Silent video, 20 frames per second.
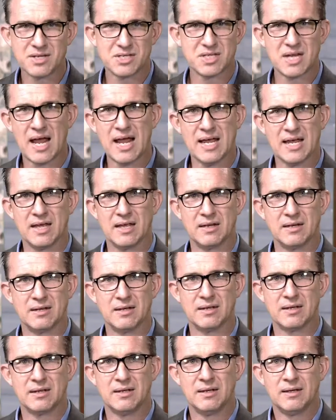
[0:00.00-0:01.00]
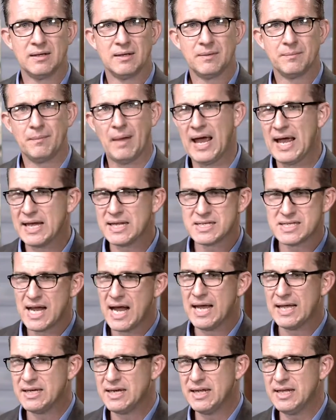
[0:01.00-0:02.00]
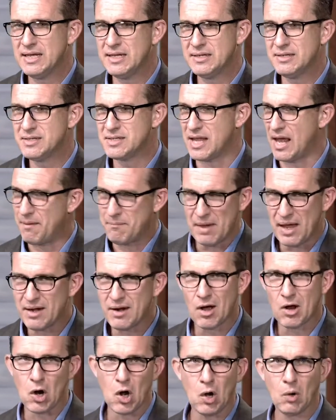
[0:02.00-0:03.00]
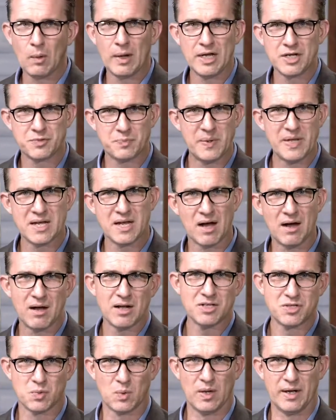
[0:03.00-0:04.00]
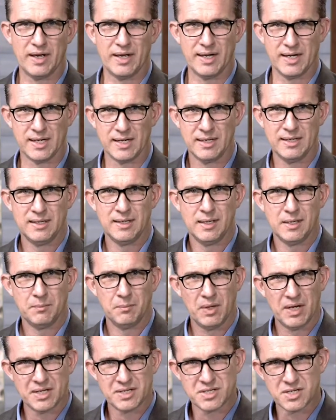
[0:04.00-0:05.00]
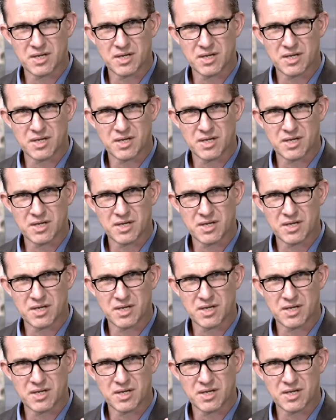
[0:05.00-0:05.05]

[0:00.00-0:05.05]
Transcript: stand. Man's ideas, that may not always be God's way, but it's